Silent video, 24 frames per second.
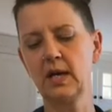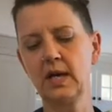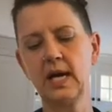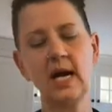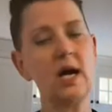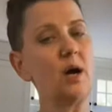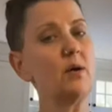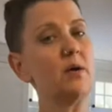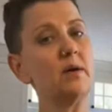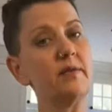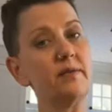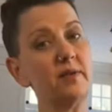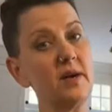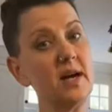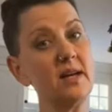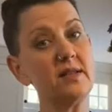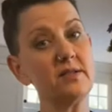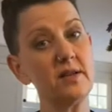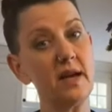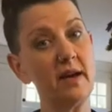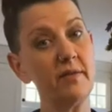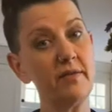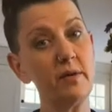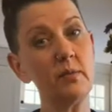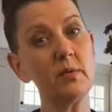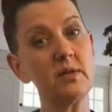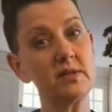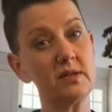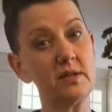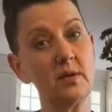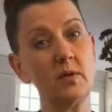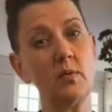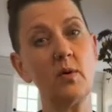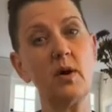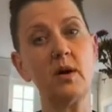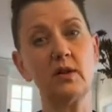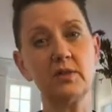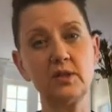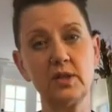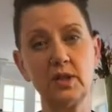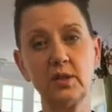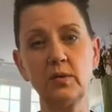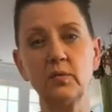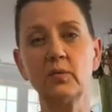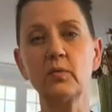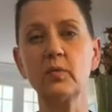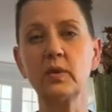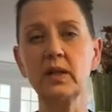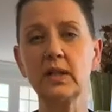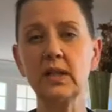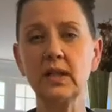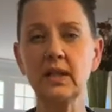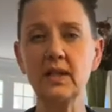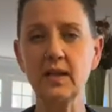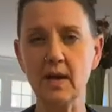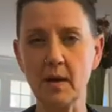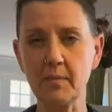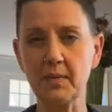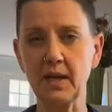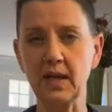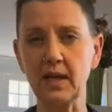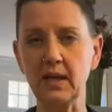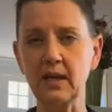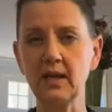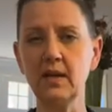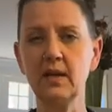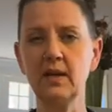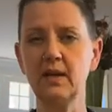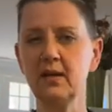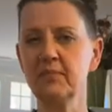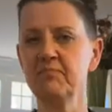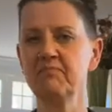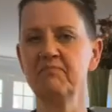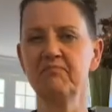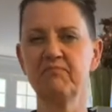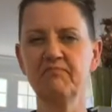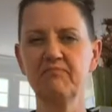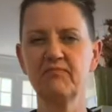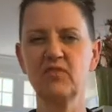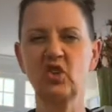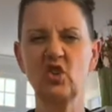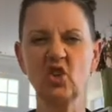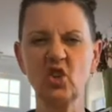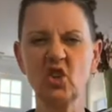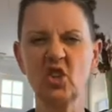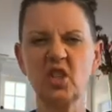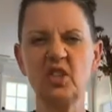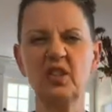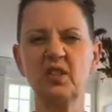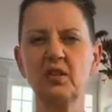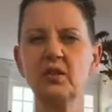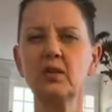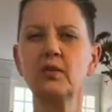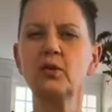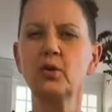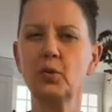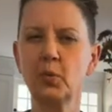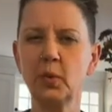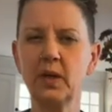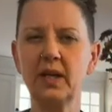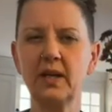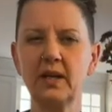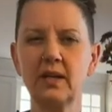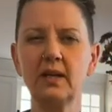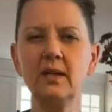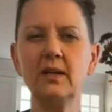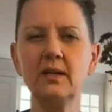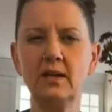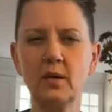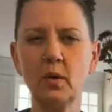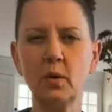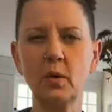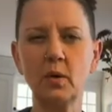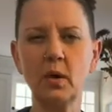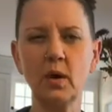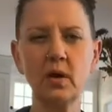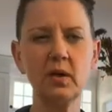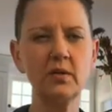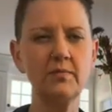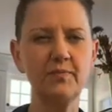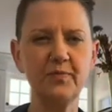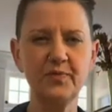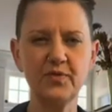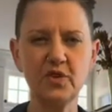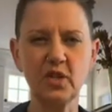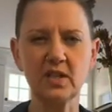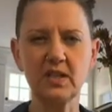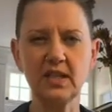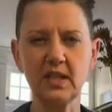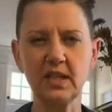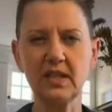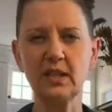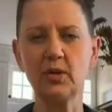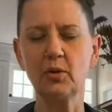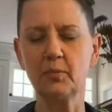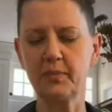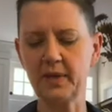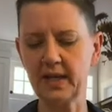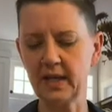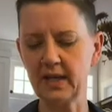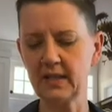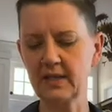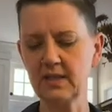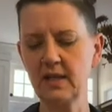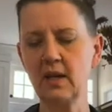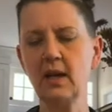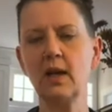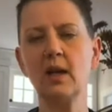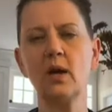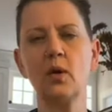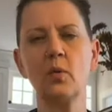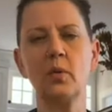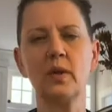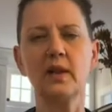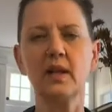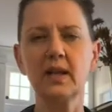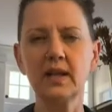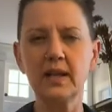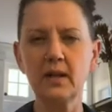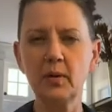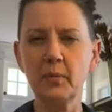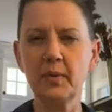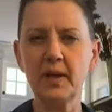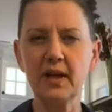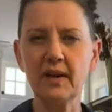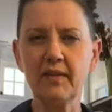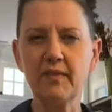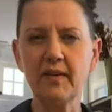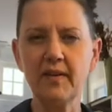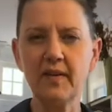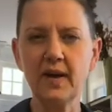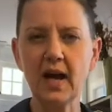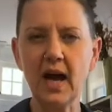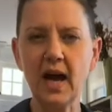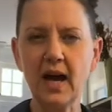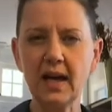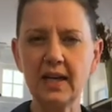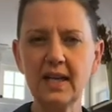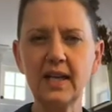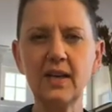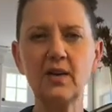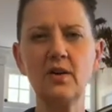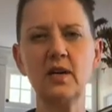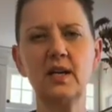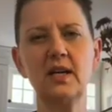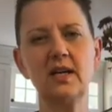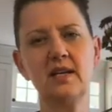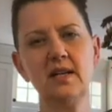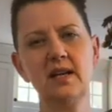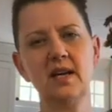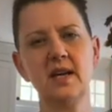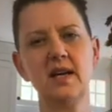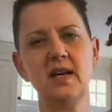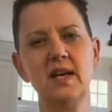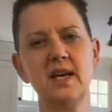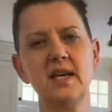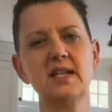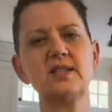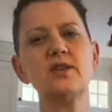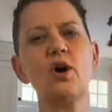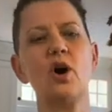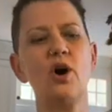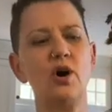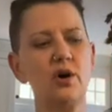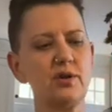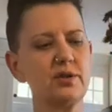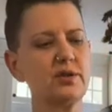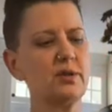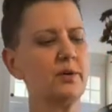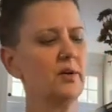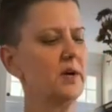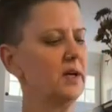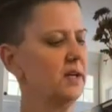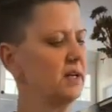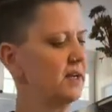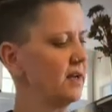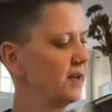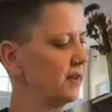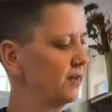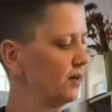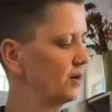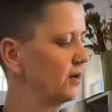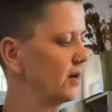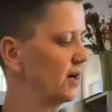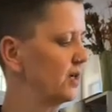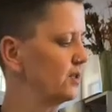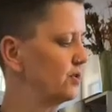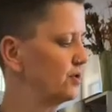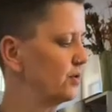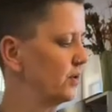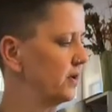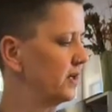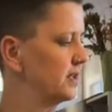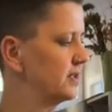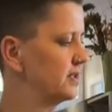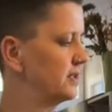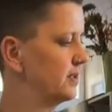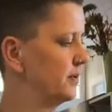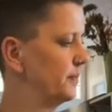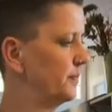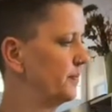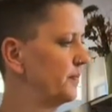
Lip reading: However, and every once in a while too, really yummy, good Greek yogurt, just a little bit with a little bit of honey on it, is also another great choice.